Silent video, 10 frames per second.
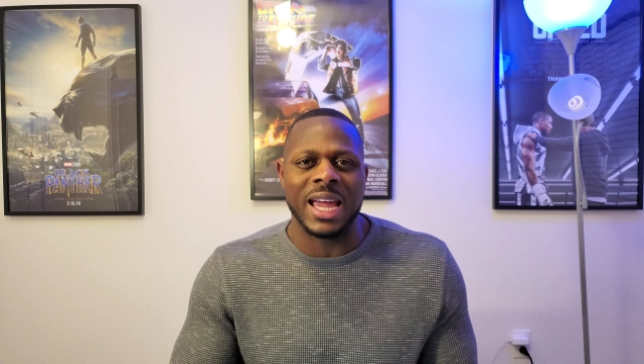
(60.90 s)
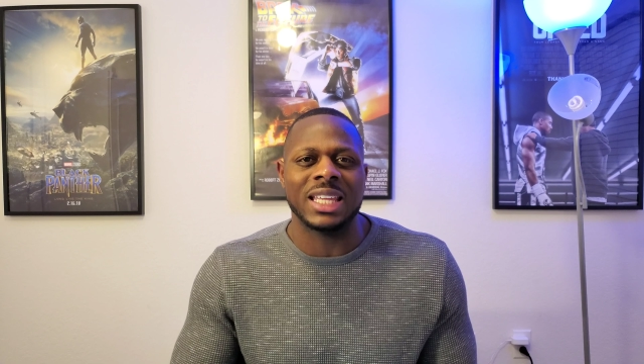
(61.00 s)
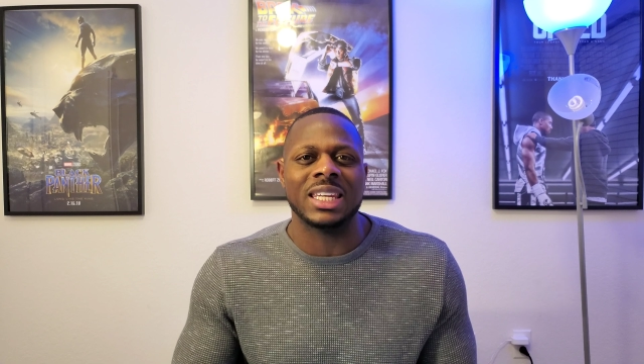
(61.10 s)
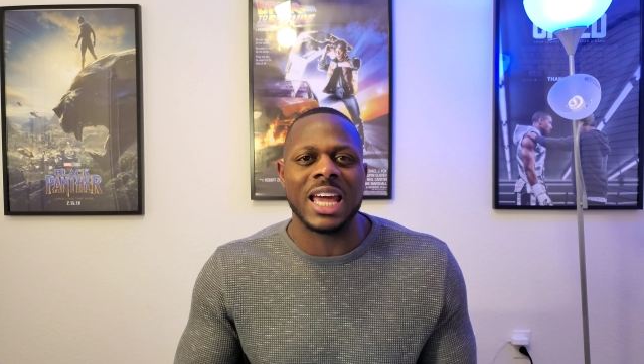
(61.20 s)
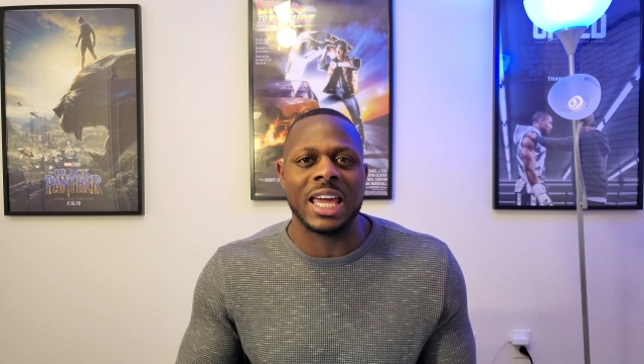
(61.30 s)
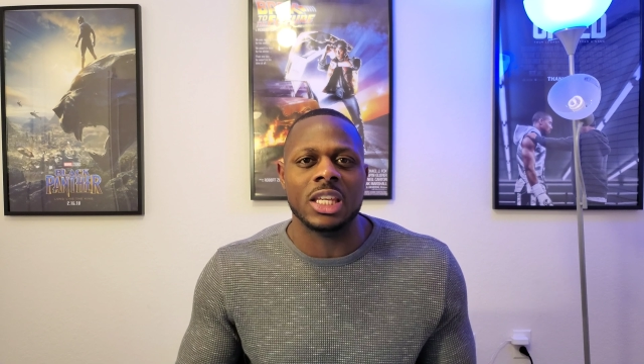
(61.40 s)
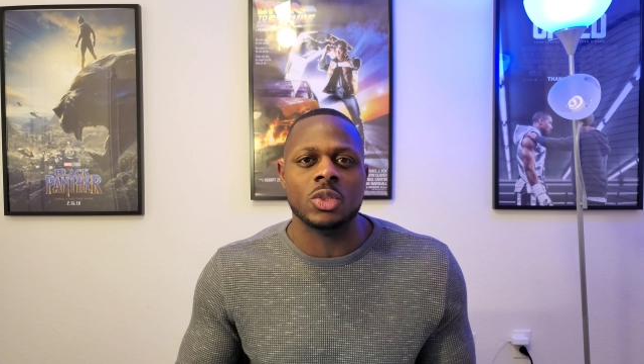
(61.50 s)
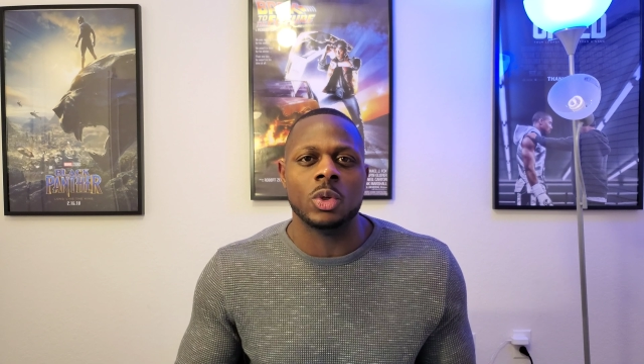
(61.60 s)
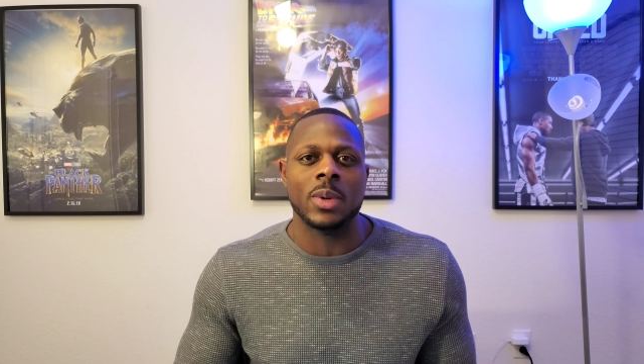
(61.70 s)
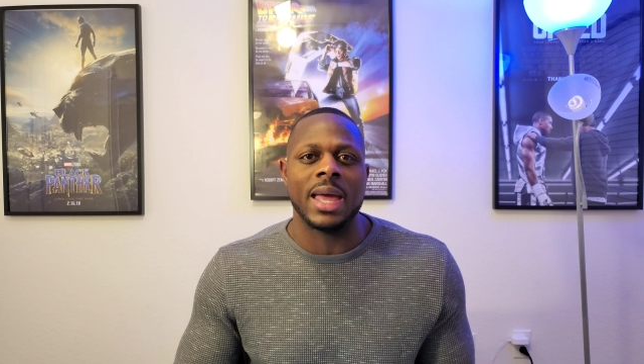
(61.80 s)
back in the
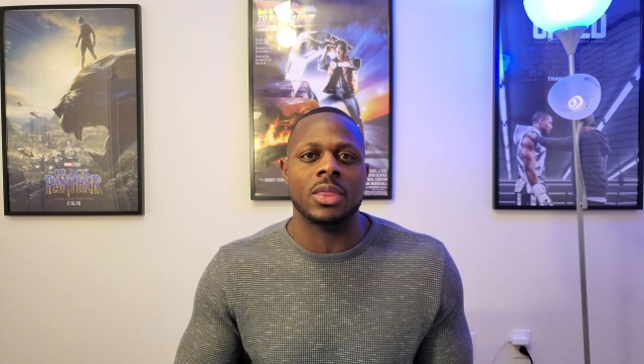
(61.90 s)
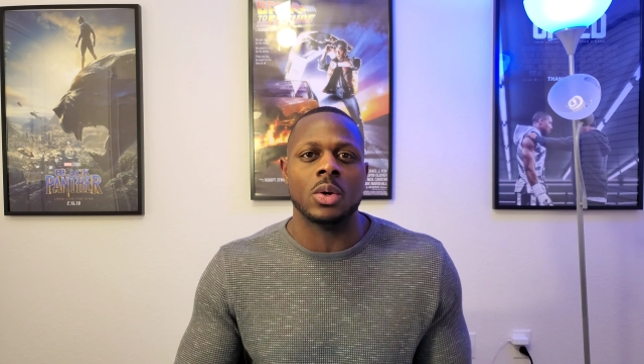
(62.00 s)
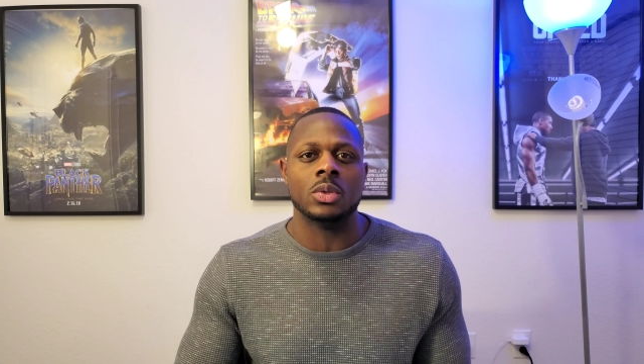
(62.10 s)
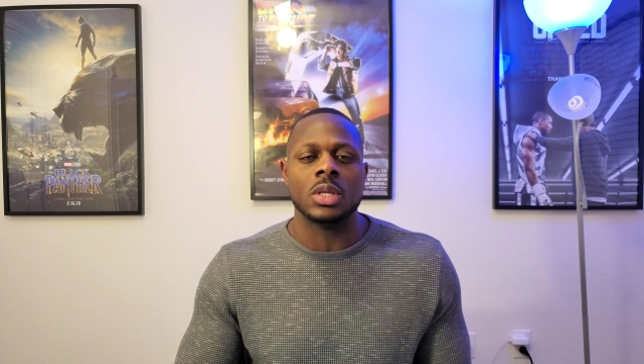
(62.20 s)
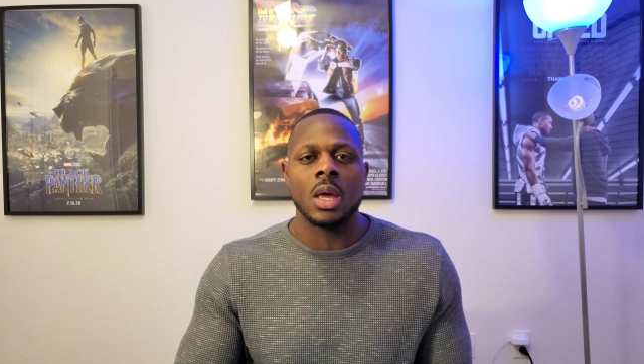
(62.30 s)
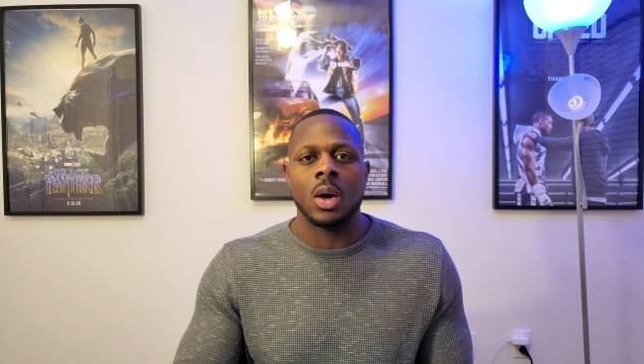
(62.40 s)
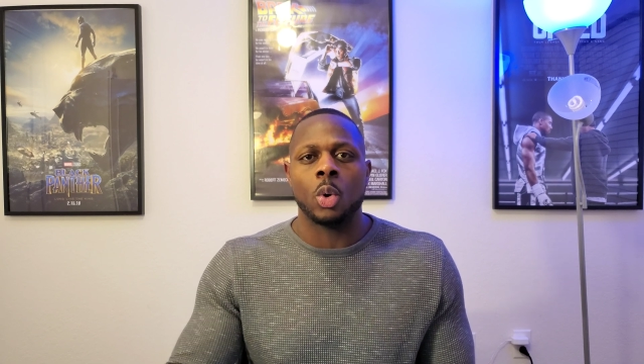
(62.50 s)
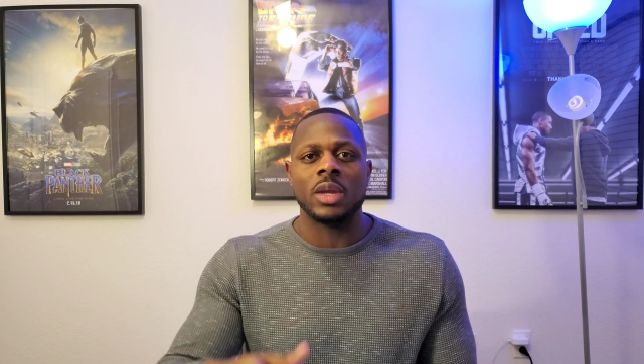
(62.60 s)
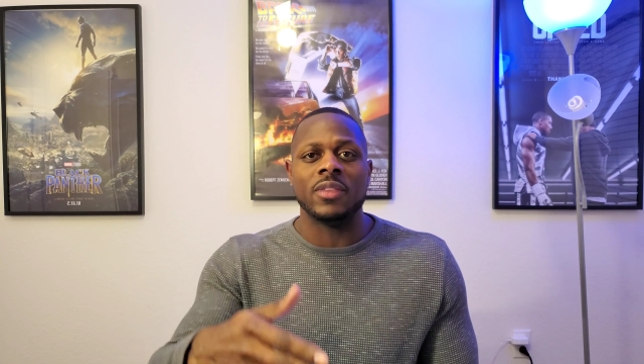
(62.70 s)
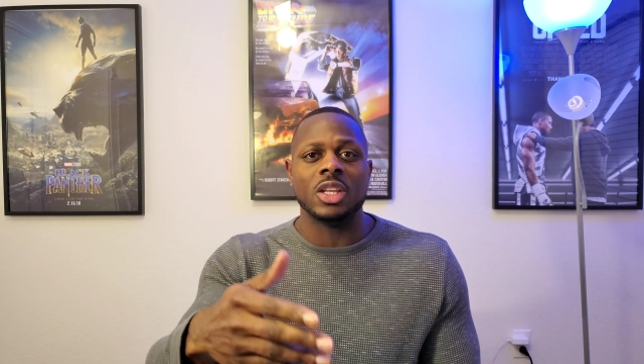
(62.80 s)
90s when you had those,
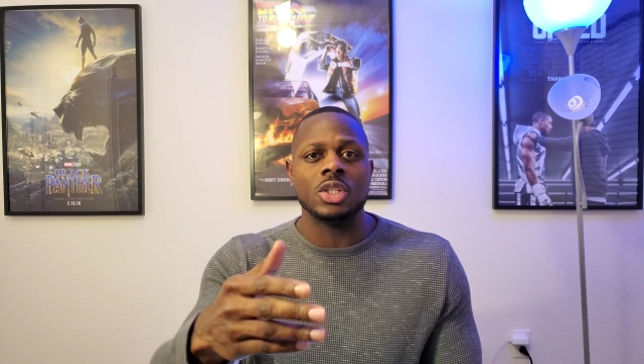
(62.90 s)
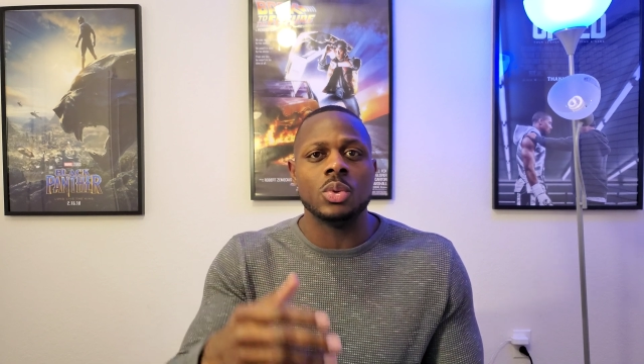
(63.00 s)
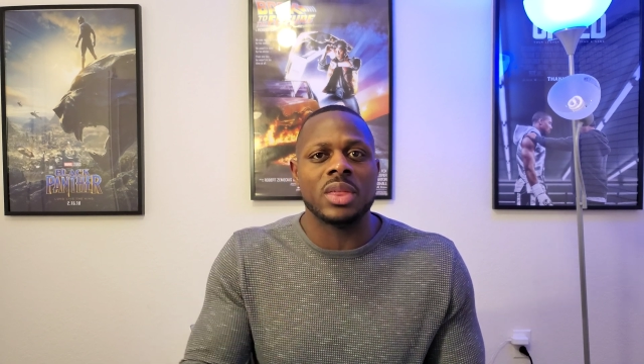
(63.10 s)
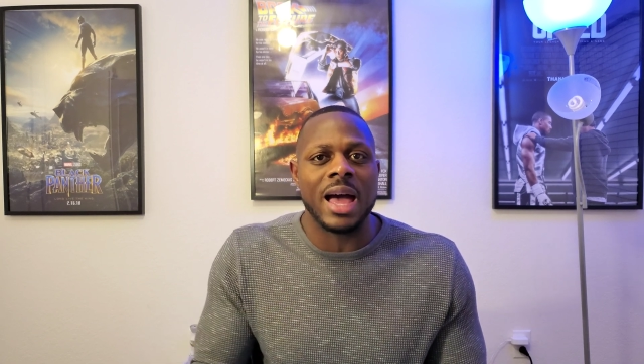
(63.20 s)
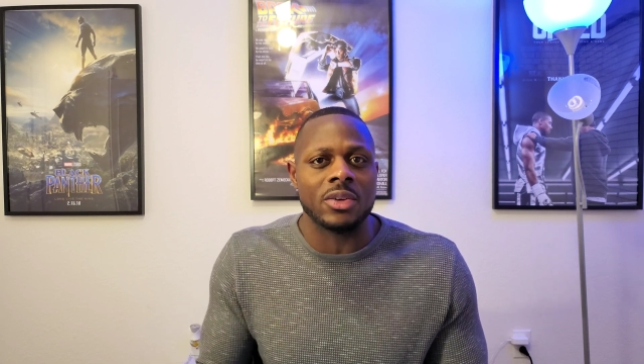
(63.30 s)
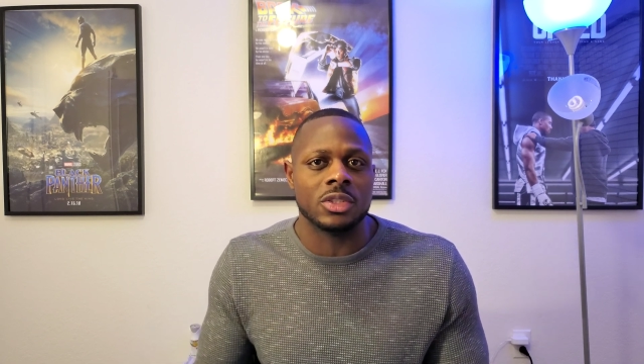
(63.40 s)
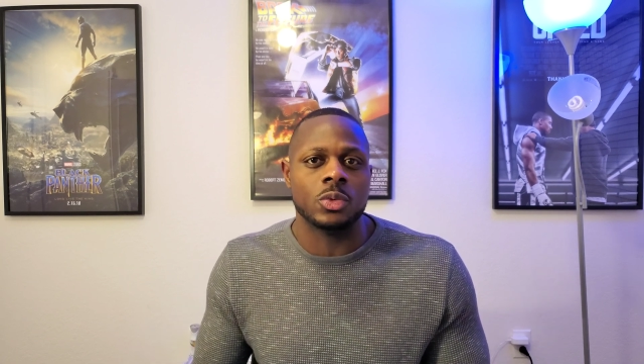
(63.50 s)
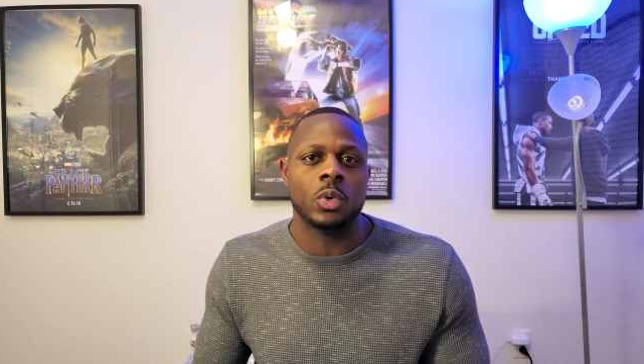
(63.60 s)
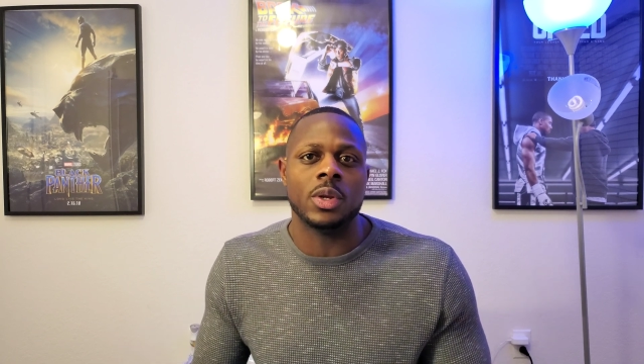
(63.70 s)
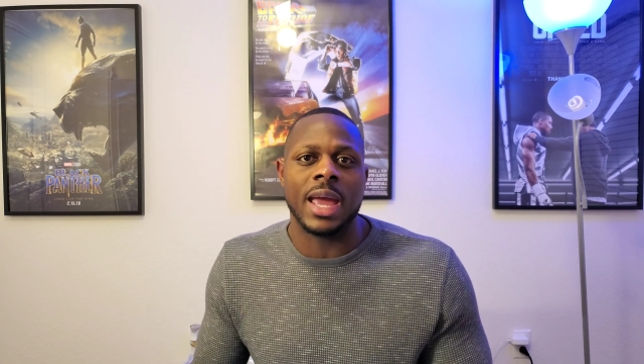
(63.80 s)
or even the
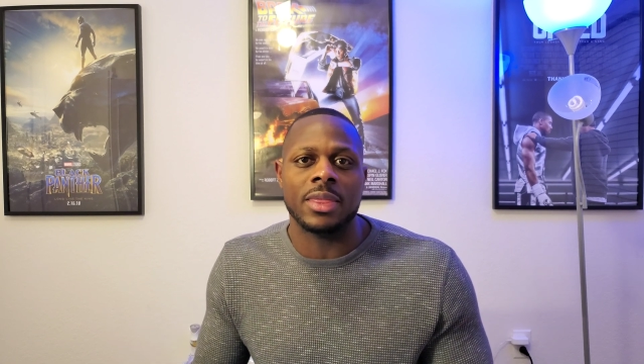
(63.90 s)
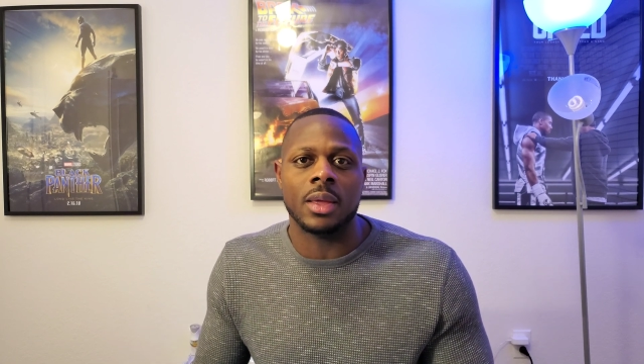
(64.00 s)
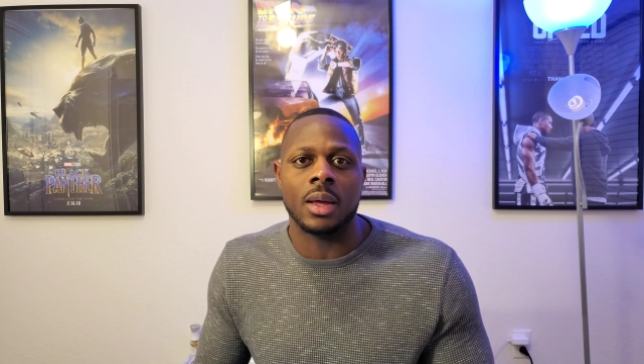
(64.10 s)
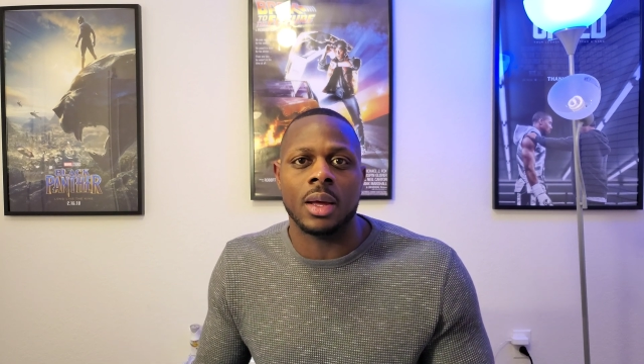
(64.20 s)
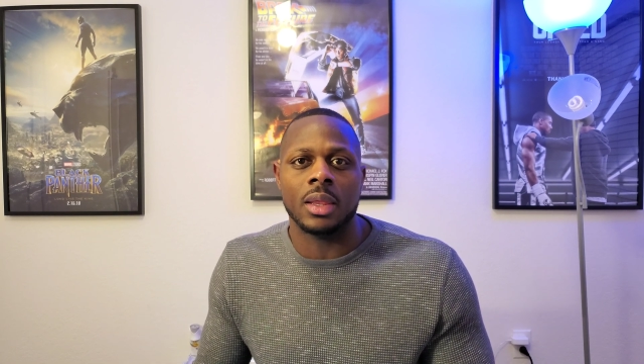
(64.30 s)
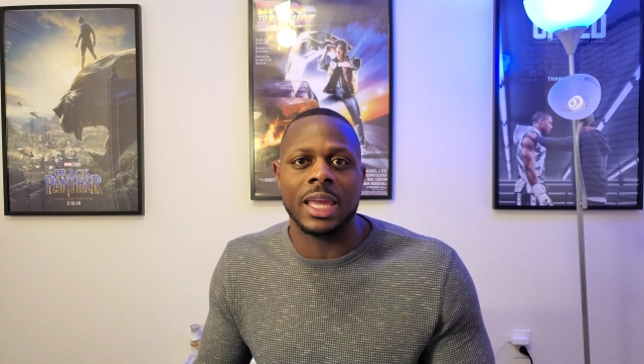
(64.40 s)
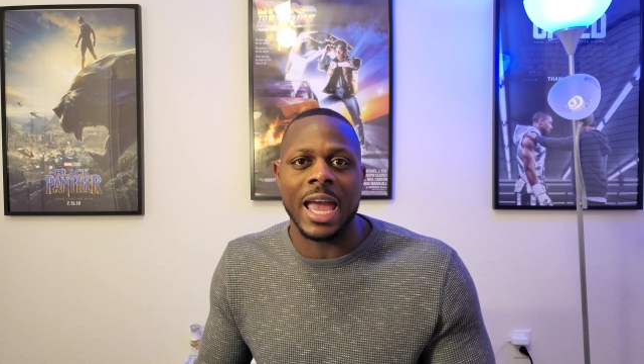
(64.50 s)
2000s when you had the